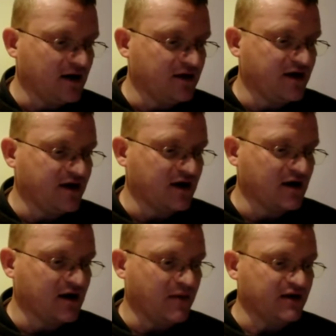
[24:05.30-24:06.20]
and
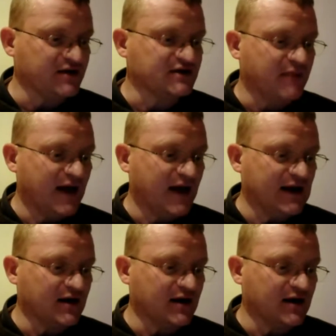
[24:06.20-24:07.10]
think about the
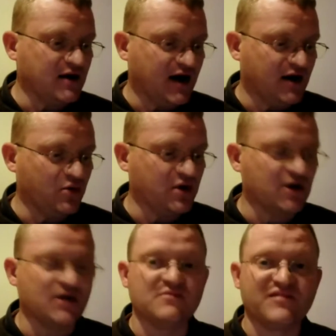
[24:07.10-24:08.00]
spelling and how
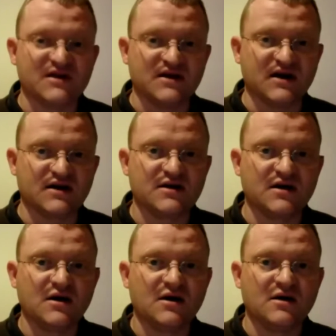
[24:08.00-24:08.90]
we can
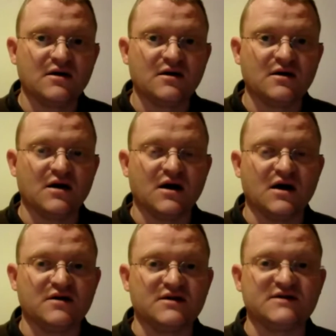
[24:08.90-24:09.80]
predict
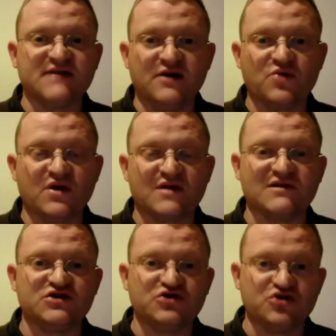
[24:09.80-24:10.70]
the sound,
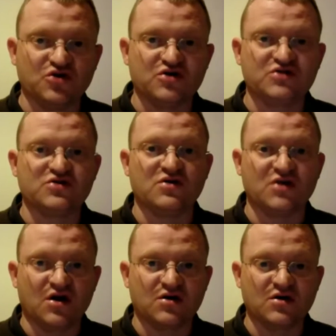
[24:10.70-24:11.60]
whether it's short
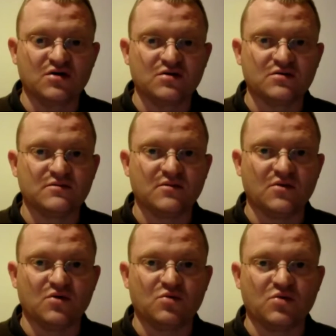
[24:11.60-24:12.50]
or long,
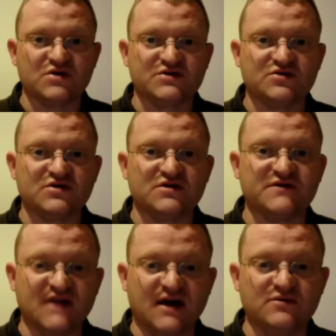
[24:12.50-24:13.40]
or what sort
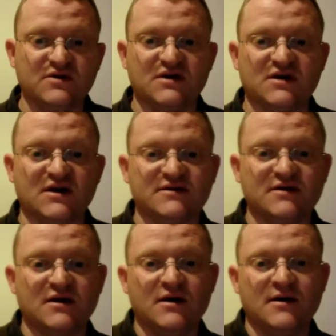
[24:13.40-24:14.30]
of sound it is.